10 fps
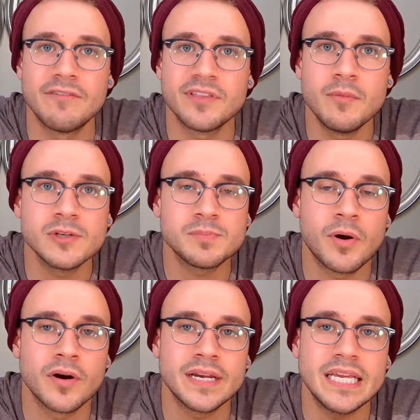And for the most
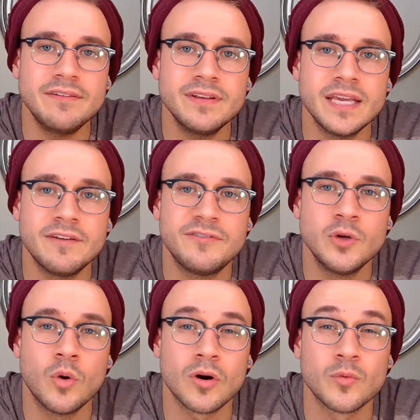part, even if
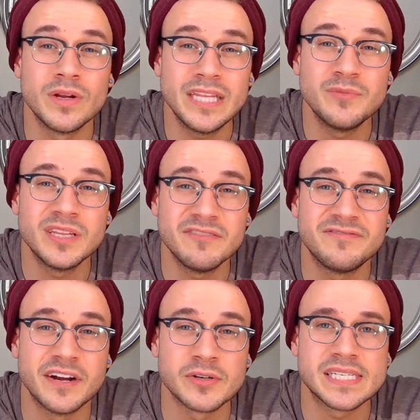you are really
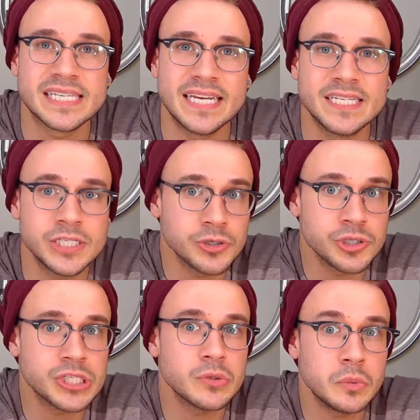fair-skinned, you're
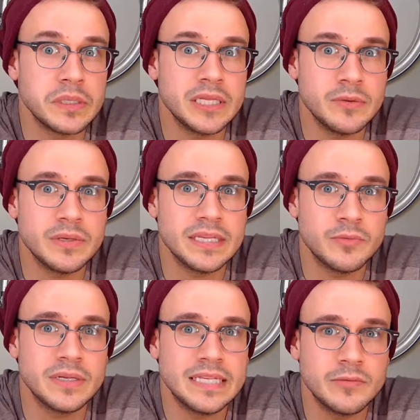just a really
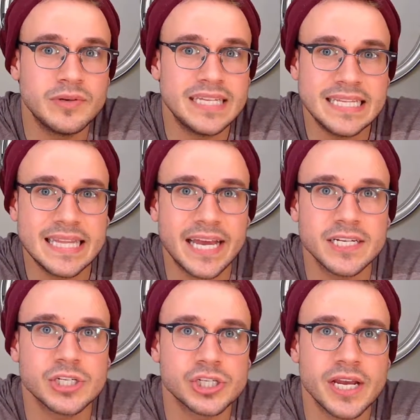
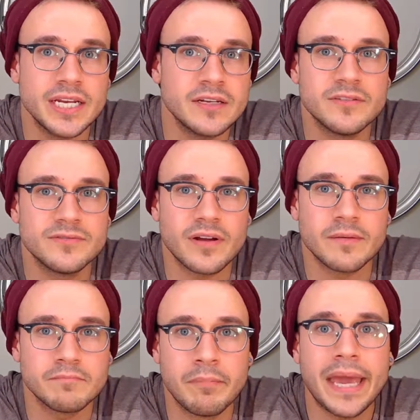light shade of
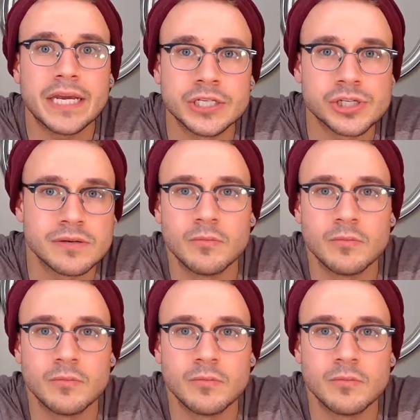beige.